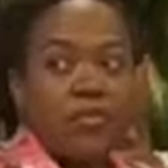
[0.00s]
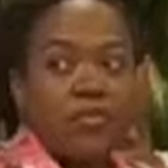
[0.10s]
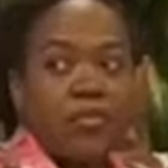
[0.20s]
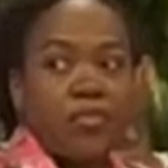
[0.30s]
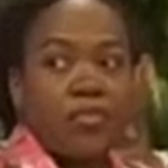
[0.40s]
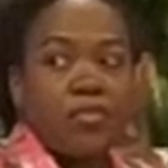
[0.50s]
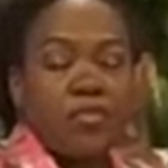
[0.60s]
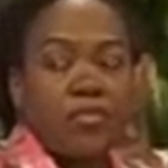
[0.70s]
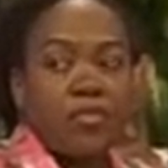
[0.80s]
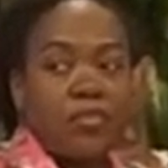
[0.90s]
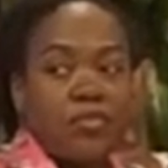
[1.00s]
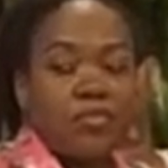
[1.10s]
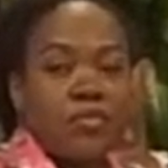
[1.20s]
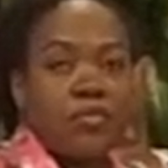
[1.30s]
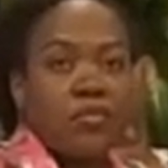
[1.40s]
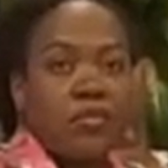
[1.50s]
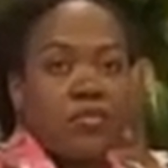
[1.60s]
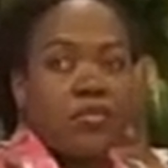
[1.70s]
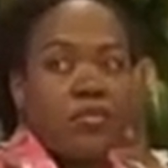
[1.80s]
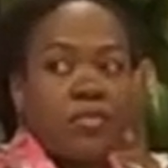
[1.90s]

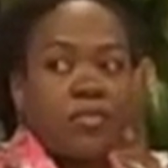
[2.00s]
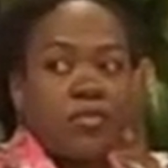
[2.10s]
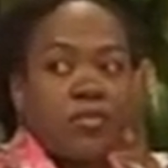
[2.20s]
(not speaking)